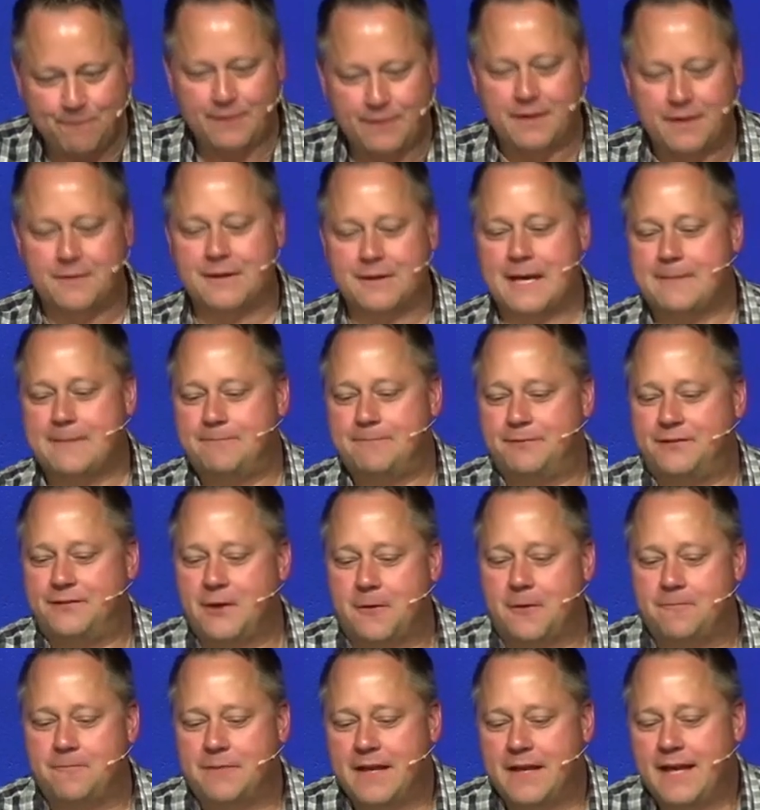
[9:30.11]
Okay,
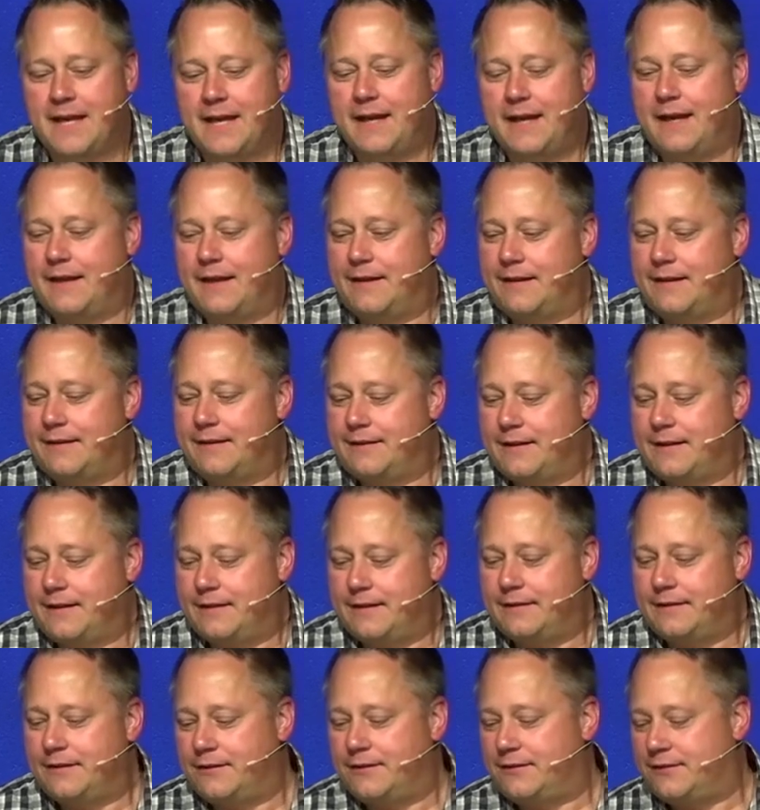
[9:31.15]
so the,
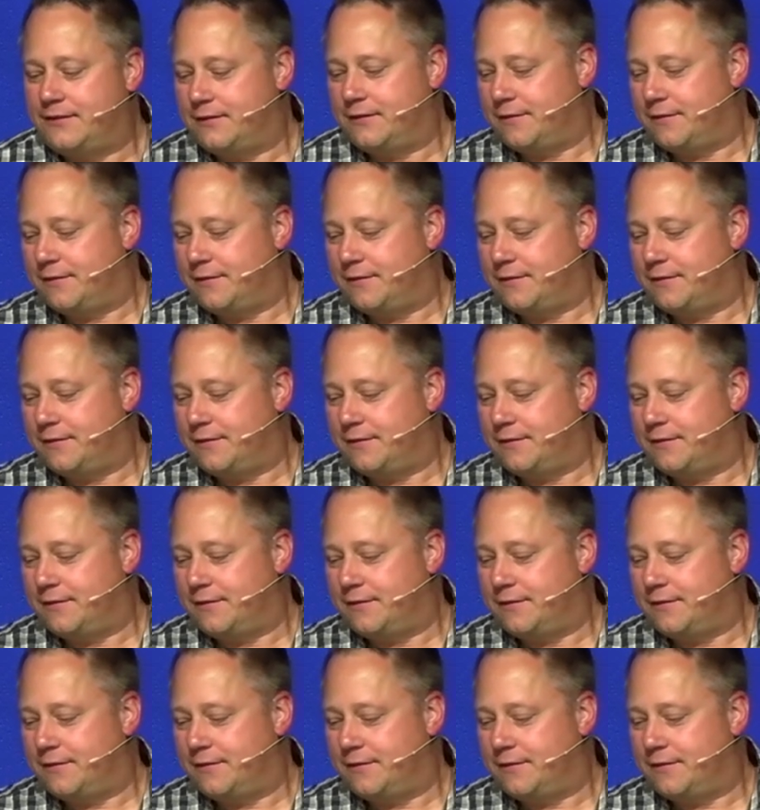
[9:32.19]
this